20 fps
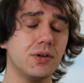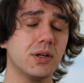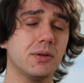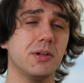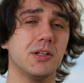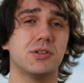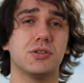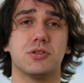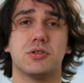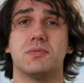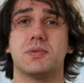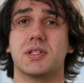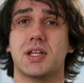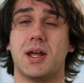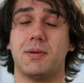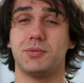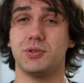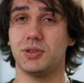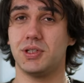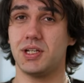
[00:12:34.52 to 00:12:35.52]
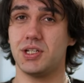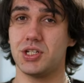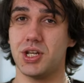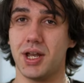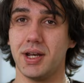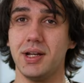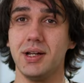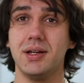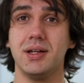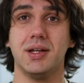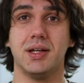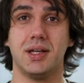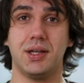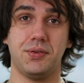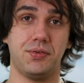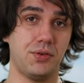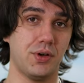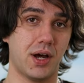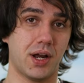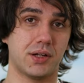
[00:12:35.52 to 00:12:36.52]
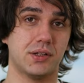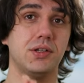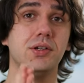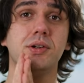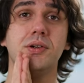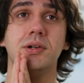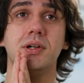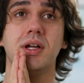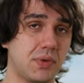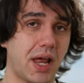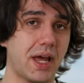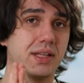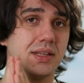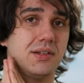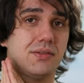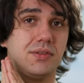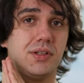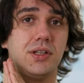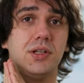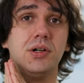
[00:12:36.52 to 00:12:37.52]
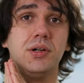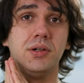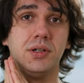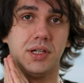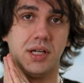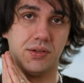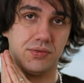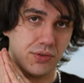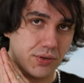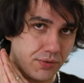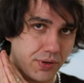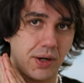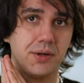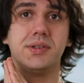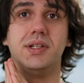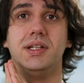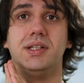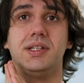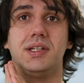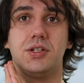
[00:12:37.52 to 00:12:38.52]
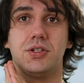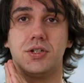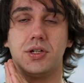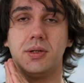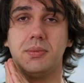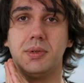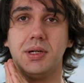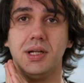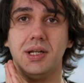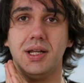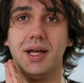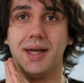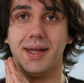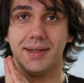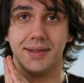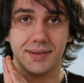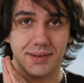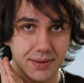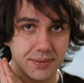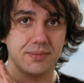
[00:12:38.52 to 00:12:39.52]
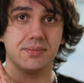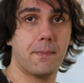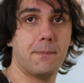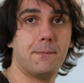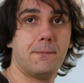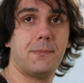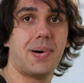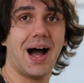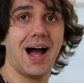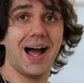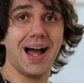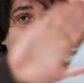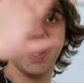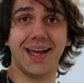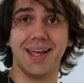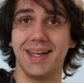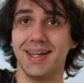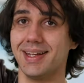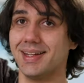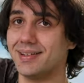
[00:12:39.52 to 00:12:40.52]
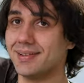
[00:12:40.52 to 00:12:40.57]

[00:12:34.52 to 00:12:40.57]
forget to subscribe to the channel if you are new, like the video if you found it enjoyable, and bye!